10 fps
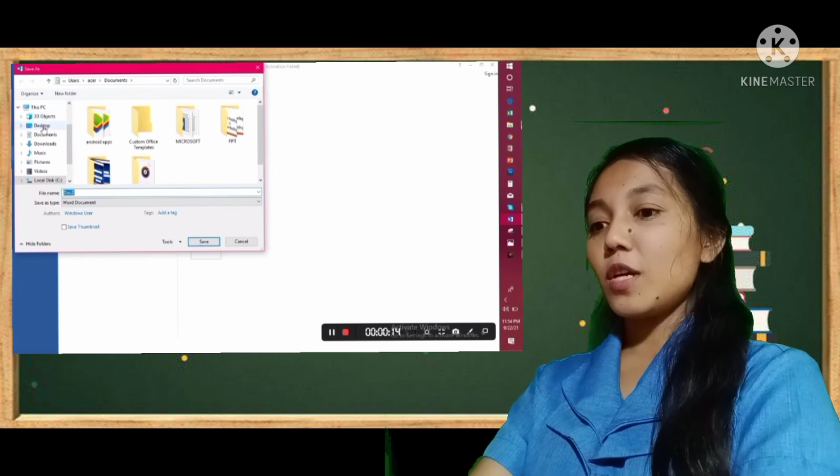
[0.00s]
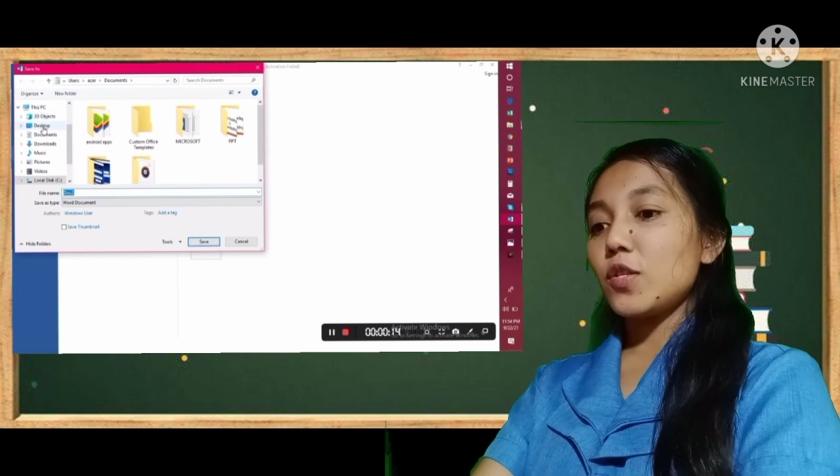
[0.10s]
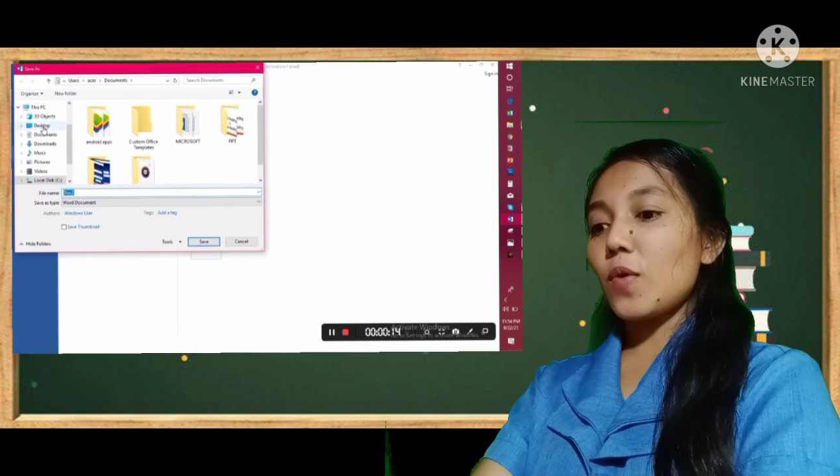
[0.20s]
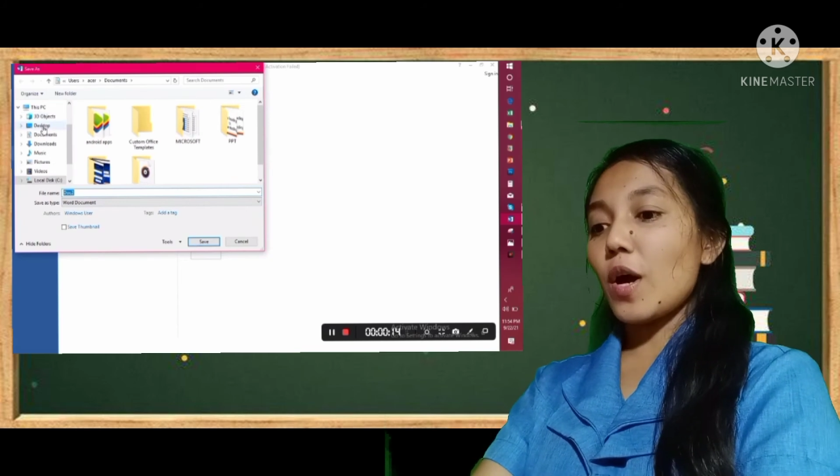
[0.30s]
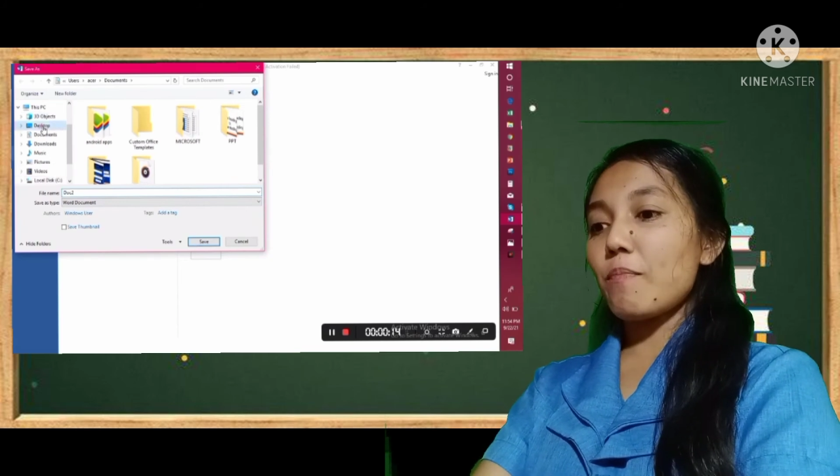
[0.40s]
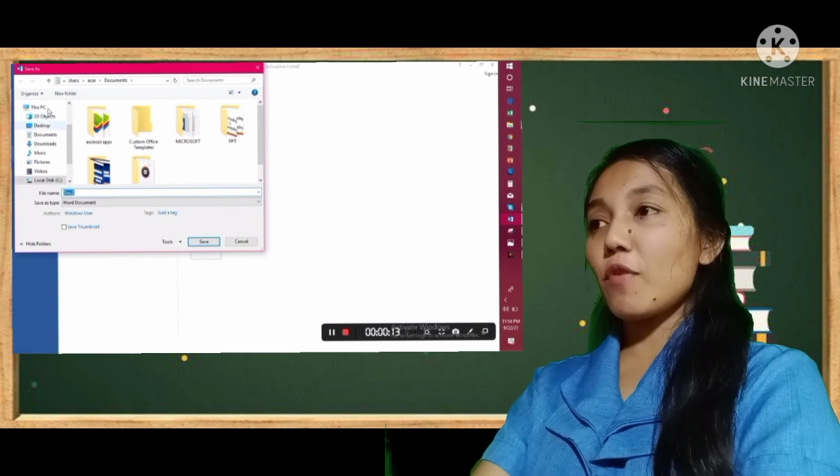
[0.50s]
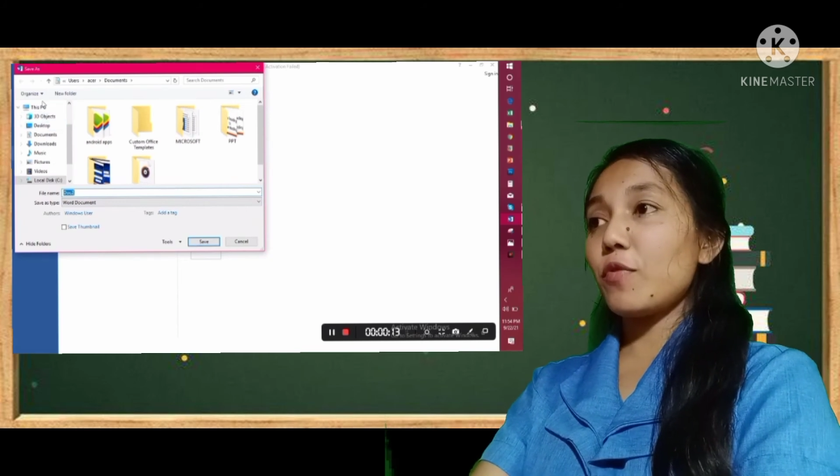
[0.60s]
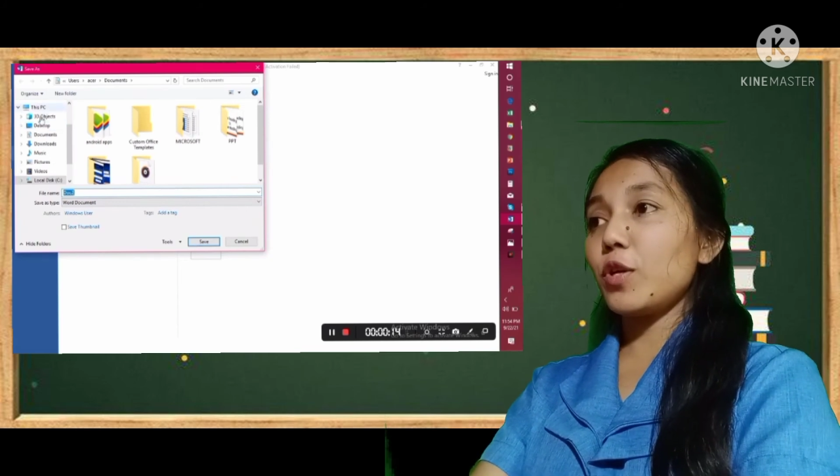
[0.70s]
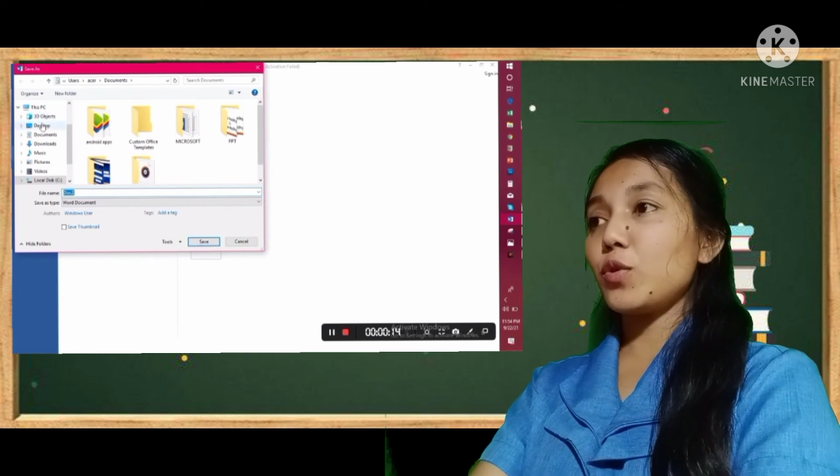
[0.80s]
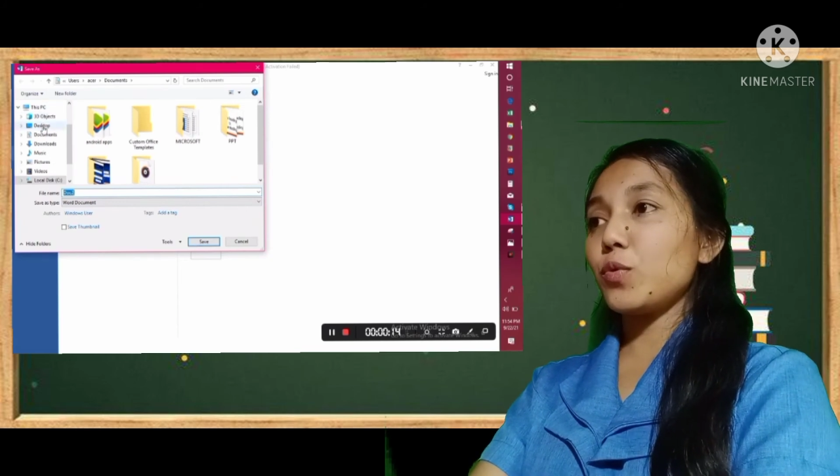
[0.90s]
So I prefer
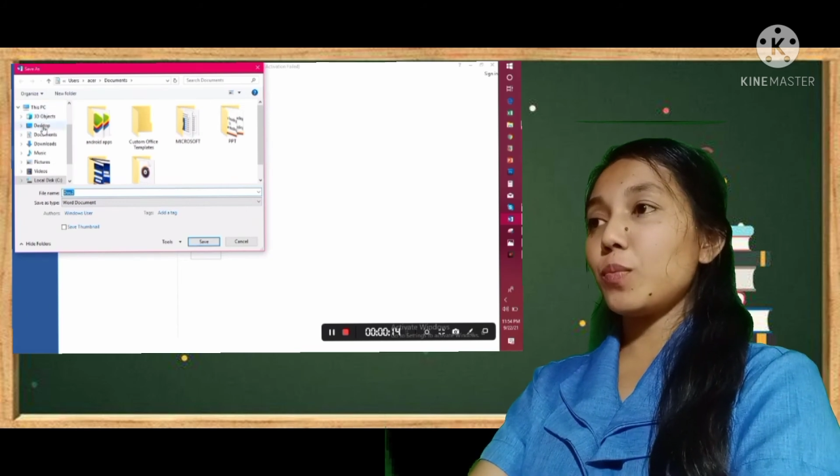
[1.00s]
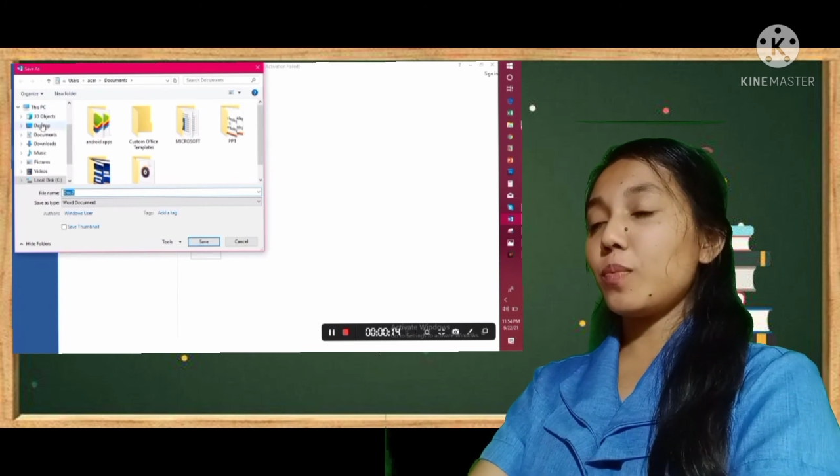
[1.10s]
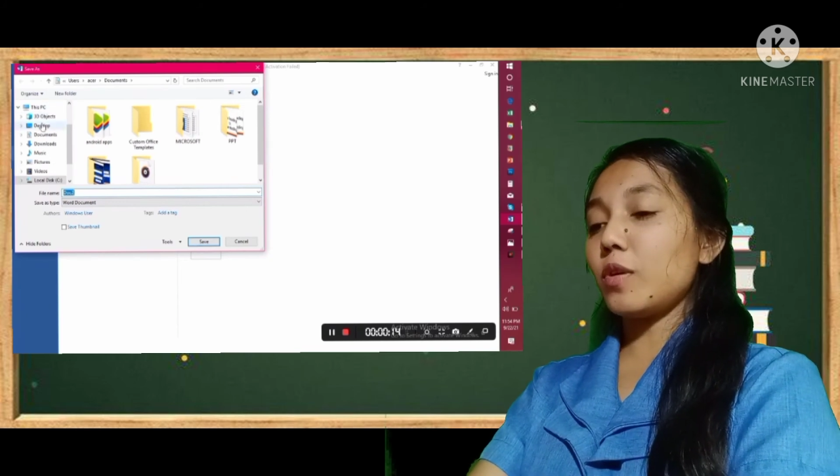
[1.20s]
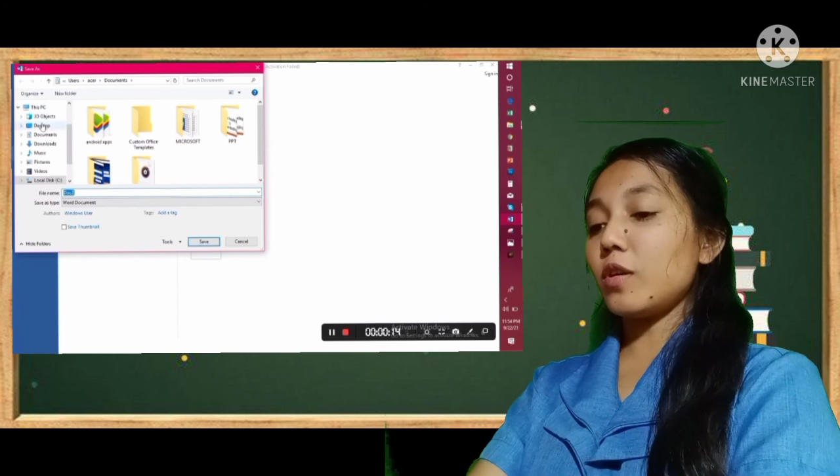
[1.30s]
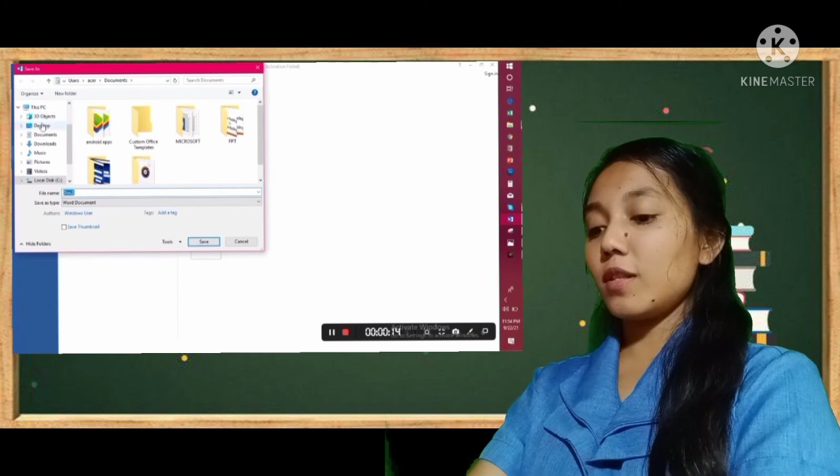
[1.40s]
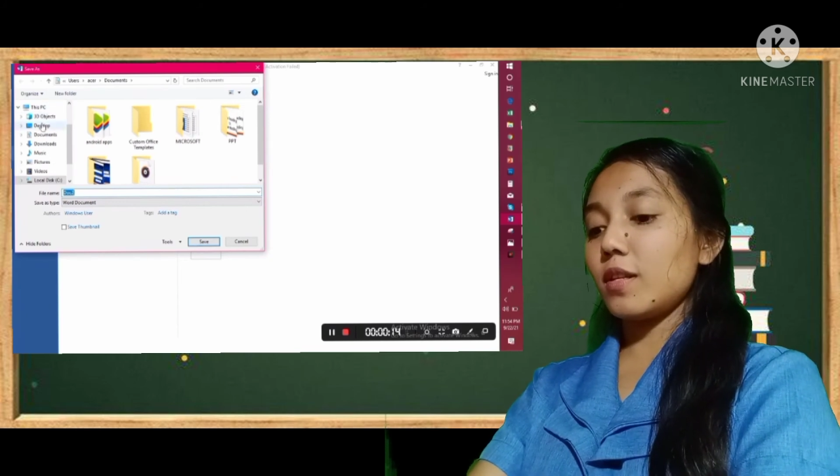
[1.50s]
to put